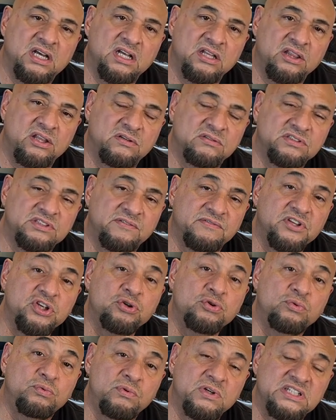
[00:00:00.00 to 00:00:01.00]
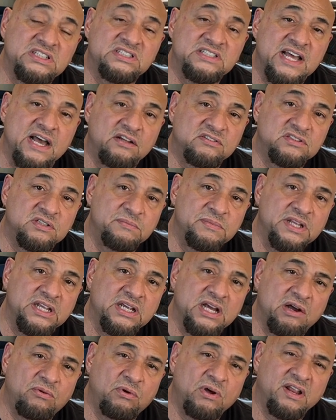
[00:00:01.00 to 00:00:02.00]
Those of you who reached out to me,
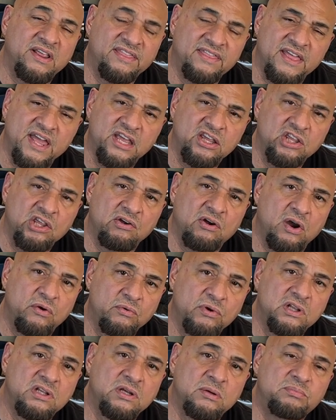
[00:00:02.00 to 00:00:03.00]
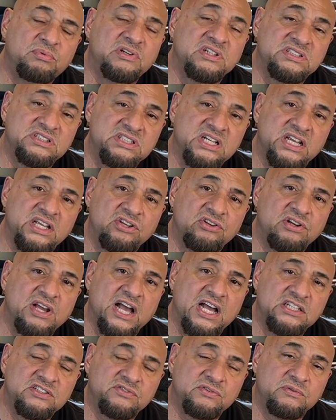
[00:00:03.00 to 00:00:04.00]
I want to thank you. I really appreciate you
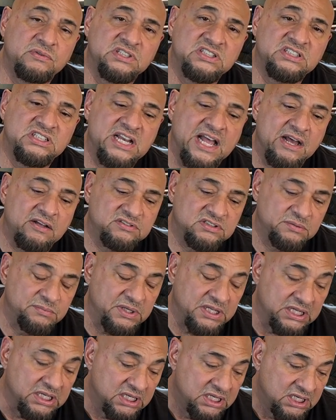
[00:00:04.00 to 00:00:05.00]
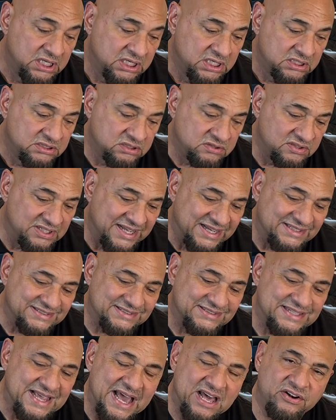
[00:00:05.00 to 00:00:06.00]
guys for reaching out to me. So today is
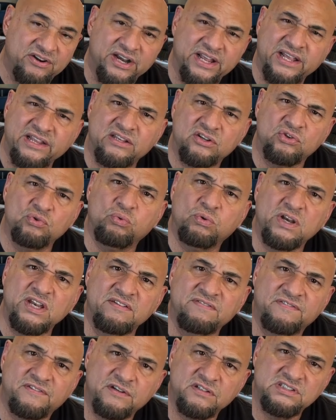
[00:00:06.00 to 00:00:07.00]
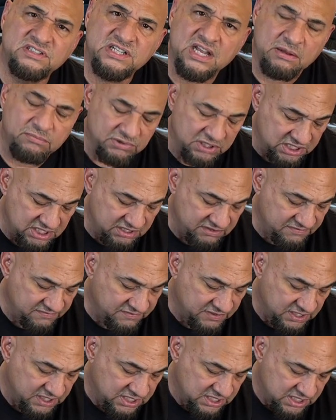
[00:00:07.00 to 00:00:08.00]
Saturday the 21st, I believe.
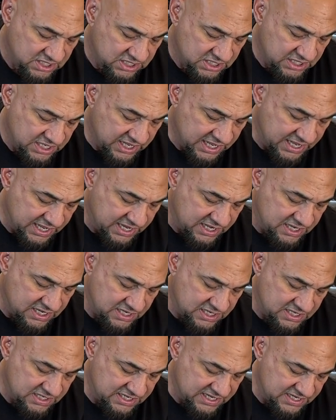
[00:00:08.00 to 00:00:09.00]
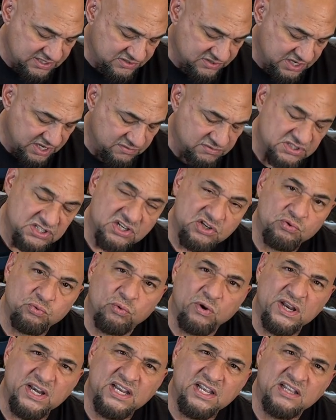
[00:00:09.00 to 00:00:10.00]
And yesterday was the
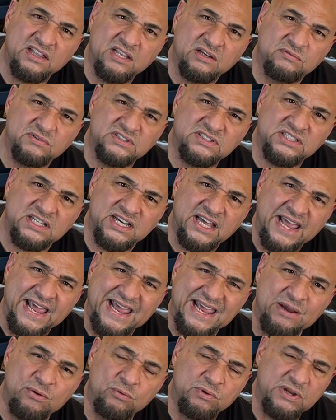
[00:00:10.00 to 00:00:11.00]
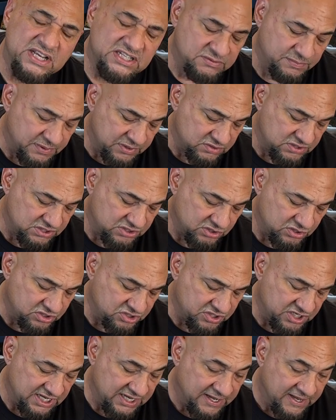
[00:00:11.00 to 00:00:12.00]
20th. It was 8 weeks
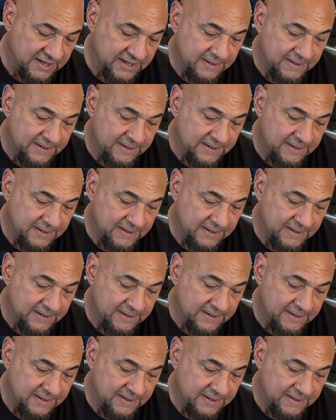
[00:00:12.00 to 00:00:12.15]
post-surgery.